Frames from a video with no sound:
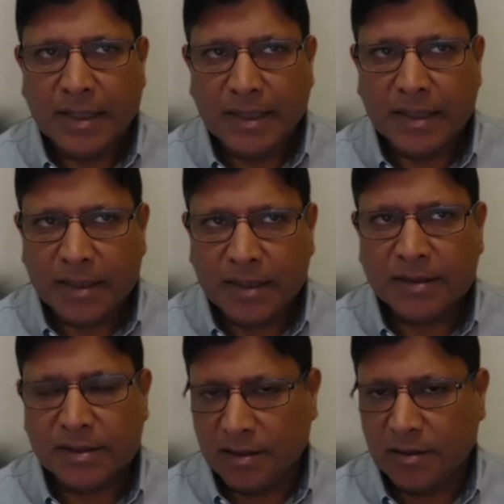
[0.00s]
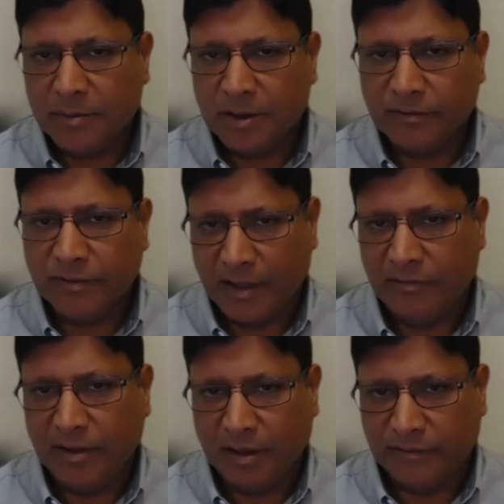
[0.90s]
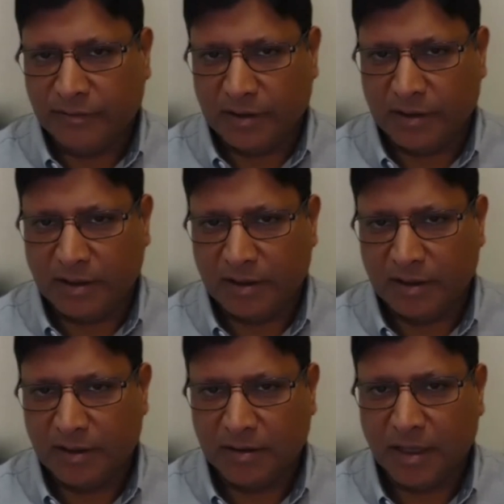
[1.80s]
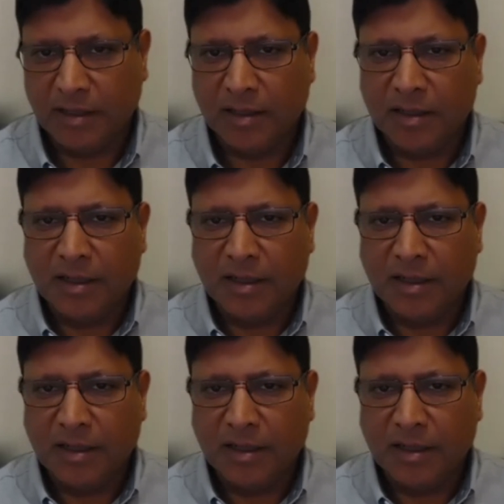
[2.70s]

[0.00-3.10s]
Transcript: it is a little bit of a heavy lift. Okay.